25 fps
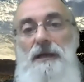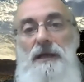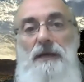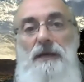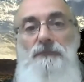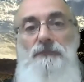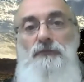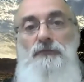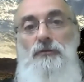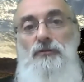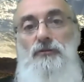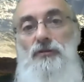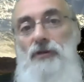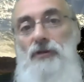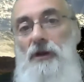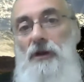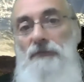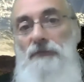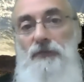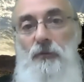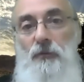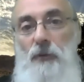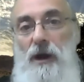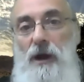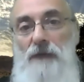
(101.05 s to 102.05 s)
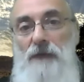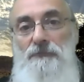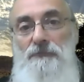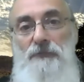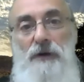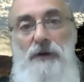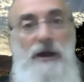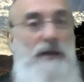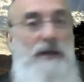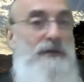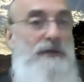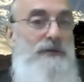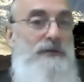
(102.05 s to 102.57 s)
If you turn off your
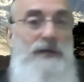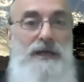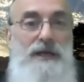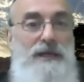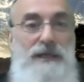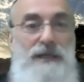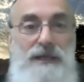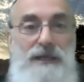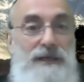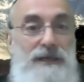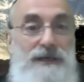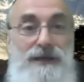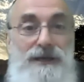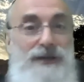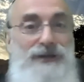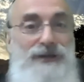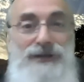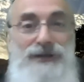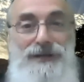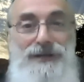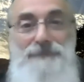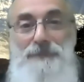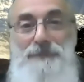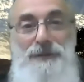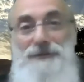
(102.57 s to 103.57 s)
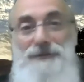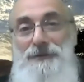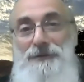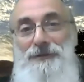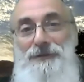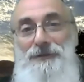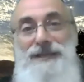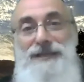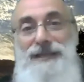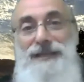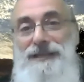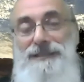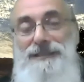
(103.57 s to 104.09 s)
Wi-Fi, you're not going to you're not going to be
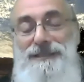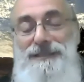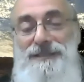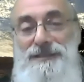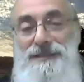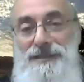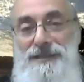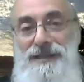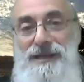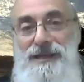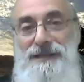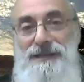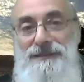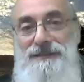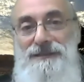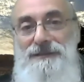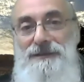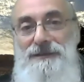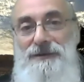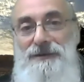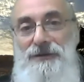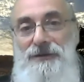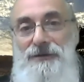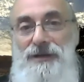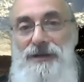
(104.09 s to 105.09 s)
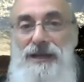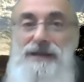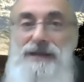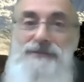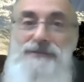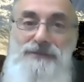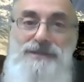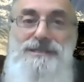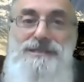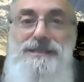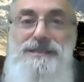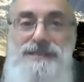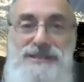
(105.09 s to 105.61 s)
connected to the net. Okay,
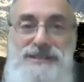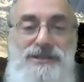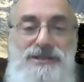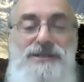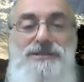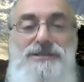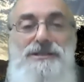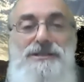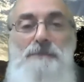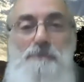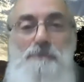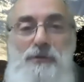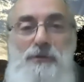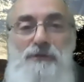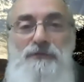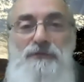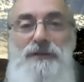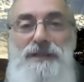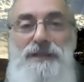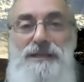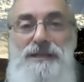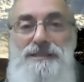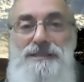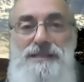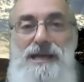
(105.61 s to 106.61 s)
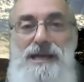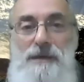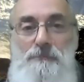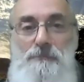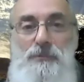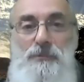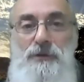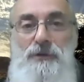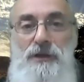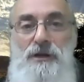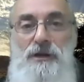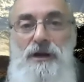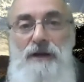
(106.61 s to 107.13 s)
this is just a perfect
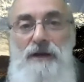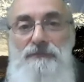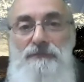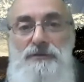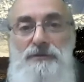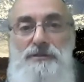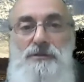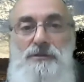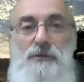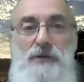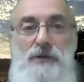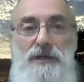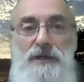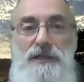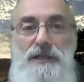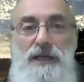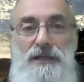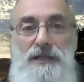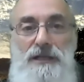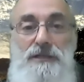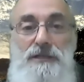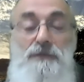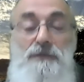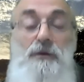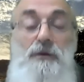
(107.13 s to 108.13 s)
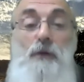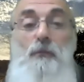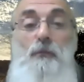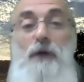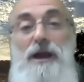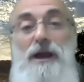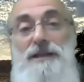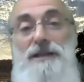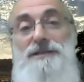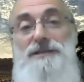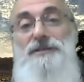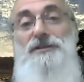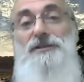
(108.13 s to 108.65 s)
example of the soul connection.
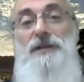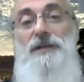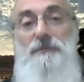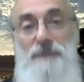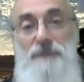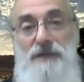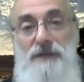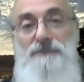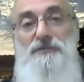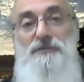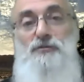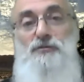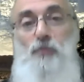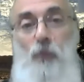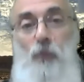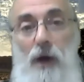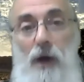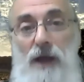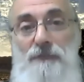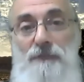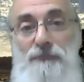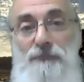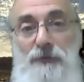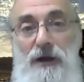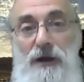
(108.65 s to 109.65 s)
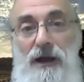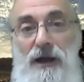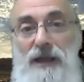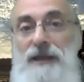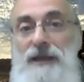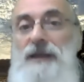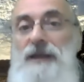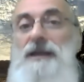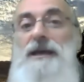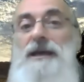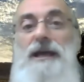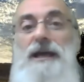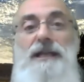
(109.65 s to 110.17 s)
Why does Hashem give us
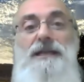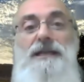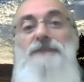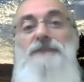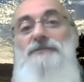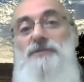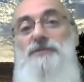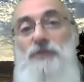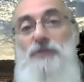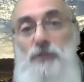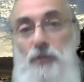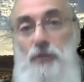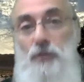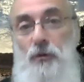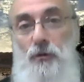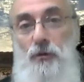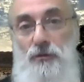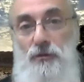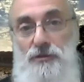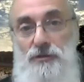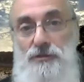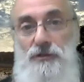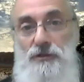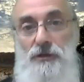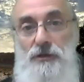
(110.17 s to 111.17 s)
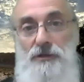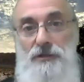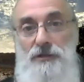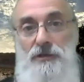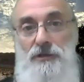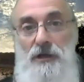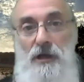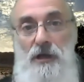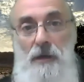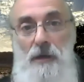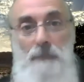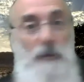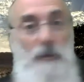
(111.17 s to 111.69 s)
Wi-Fi and give us Google search?
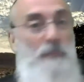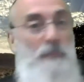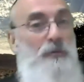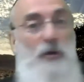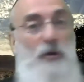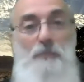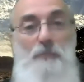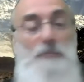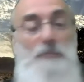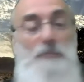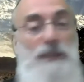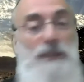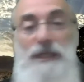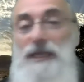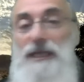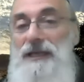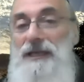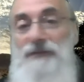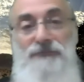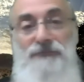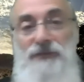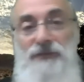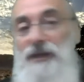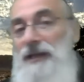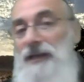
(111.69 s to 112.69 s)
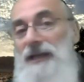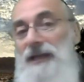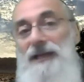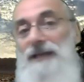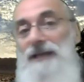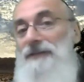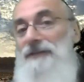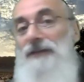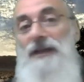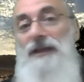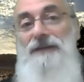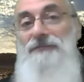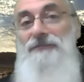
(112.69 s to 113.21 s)
People don't believe
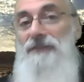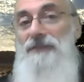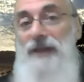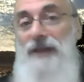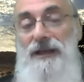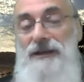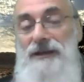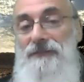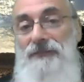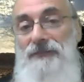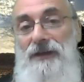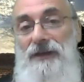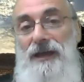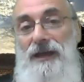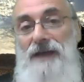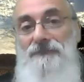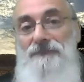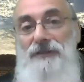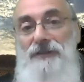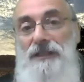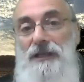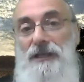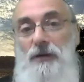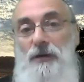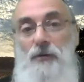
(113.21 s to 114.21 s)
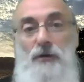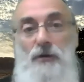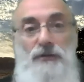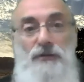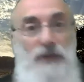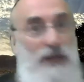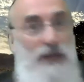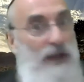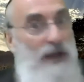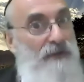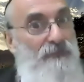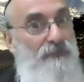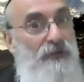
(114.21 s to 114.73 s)
in, in, in the heavenly court
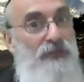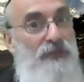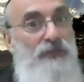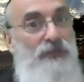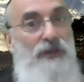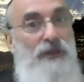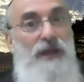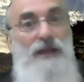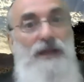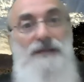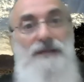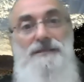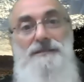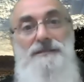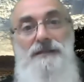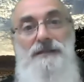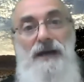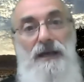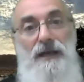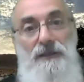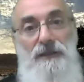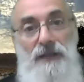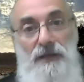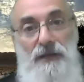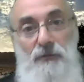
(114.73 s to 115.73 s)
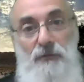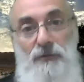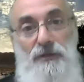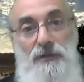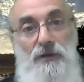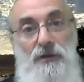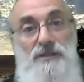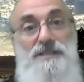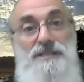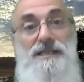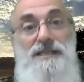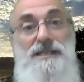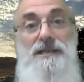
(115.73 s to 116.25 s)
that everything is done like what
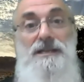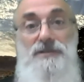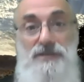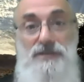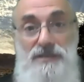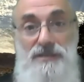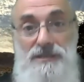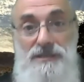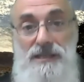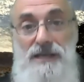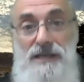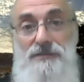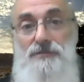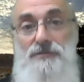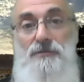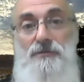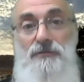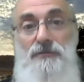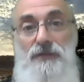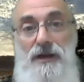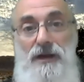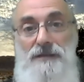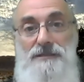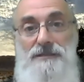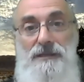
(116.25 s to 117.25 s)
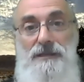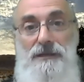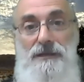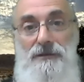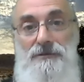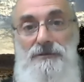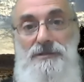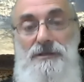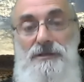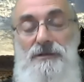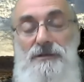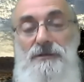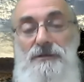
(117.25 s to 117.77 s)
our sages said two thousand
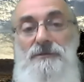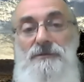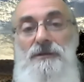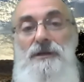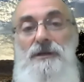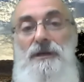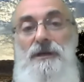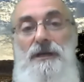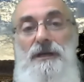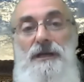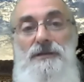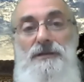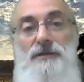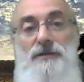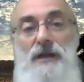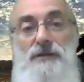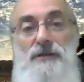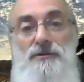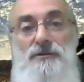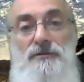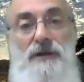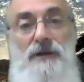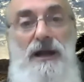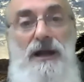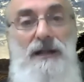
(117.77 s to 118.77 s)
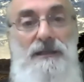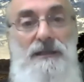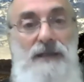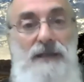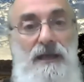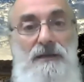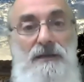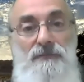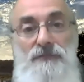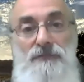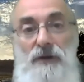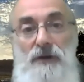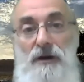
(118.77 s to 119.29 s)
years ago in, in
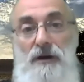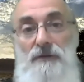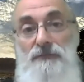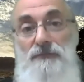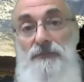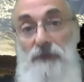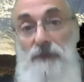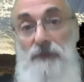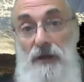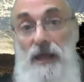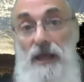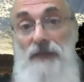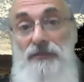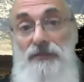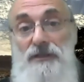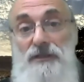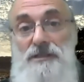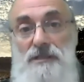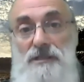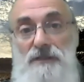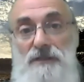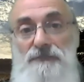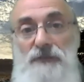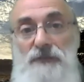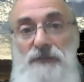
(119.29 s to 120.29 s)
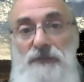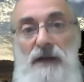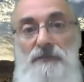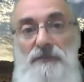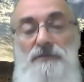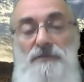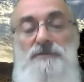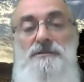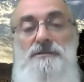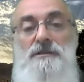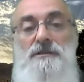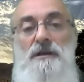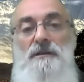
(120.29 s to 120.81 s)
Tractate of, of Ethics of the
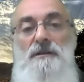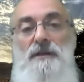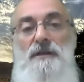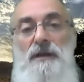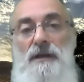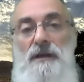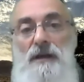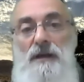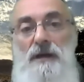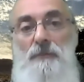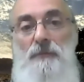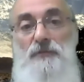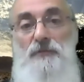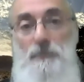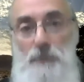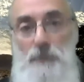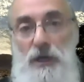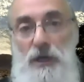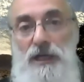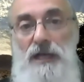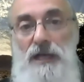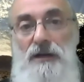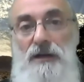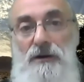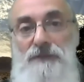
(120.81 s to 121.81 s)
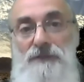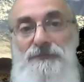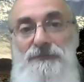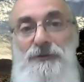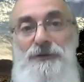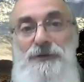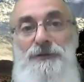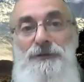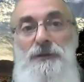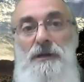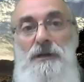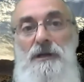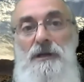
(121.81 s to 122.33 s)
Fathers, uh, Pirkei
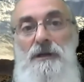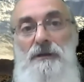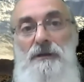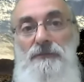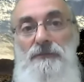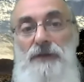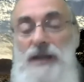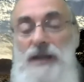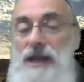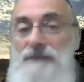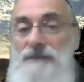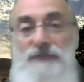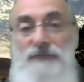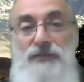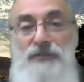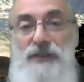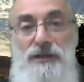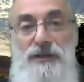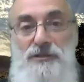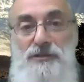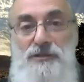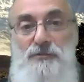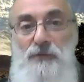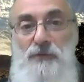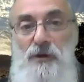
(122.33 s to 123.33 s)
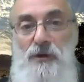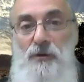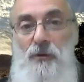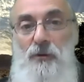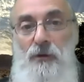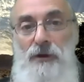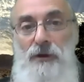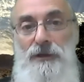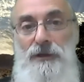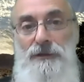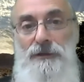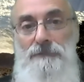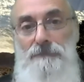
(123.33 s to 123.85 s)
Avot, that everything is
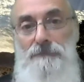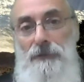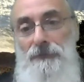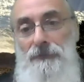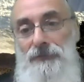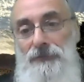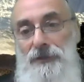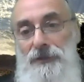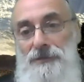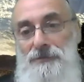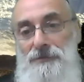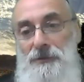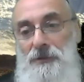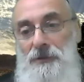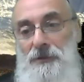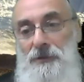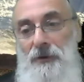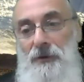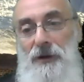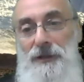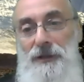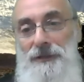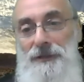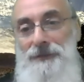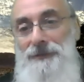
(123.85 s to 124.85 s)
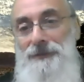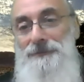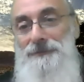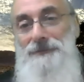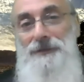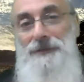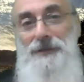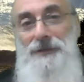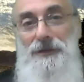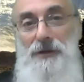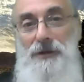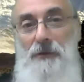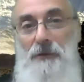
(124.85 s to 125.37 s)
recorded. Everything is recorded.
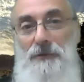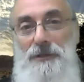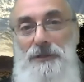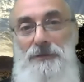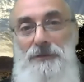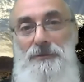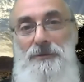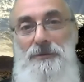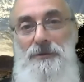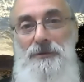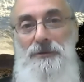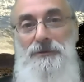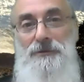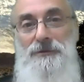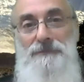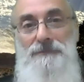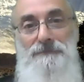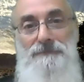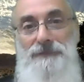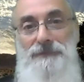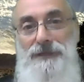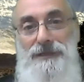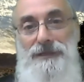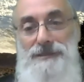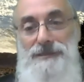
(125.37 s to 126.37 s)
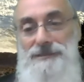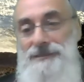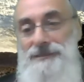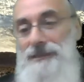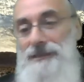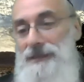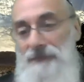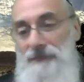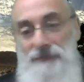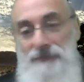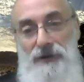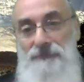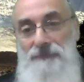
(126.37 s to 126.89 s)
Go and Google. You can
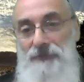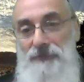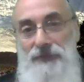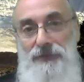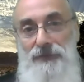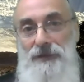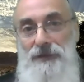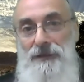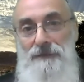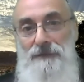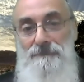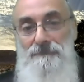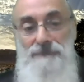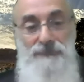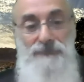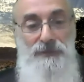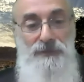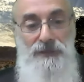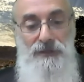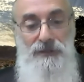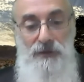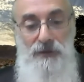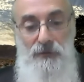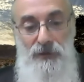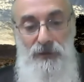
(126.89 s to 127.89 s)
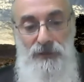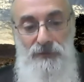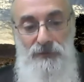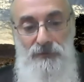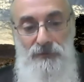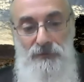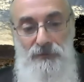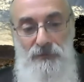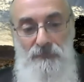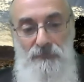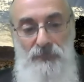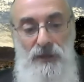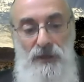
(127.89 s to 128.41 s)
see every, everything. You're going to
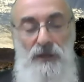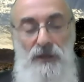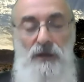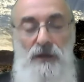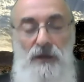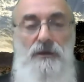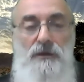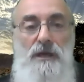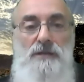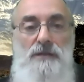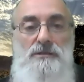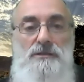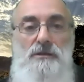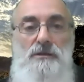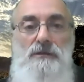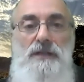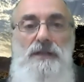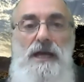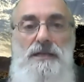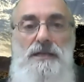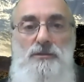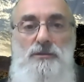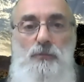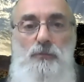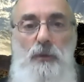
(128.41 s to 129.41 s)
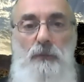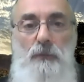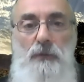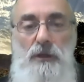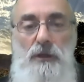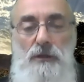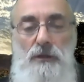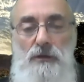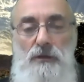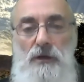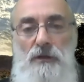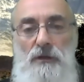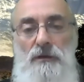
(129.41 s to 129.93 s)
Google. Okay, so last week we
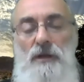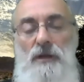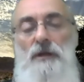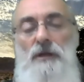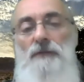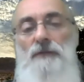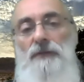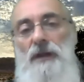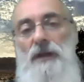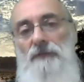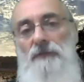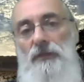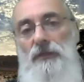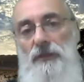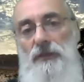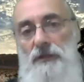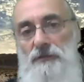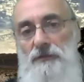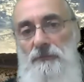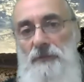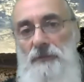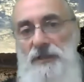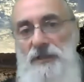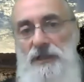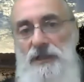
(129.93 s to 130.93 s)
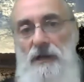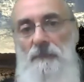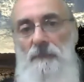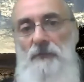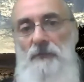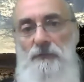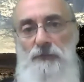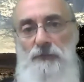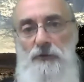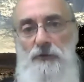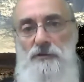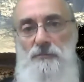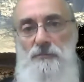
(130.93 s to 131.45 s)
learned that everything is from Hashem,
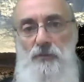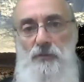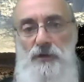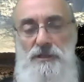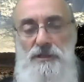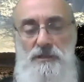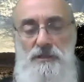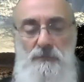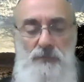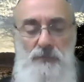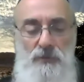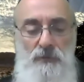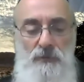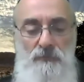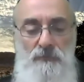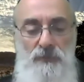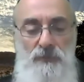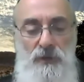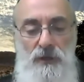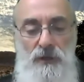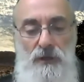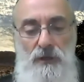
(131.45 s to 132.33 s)
the first principle.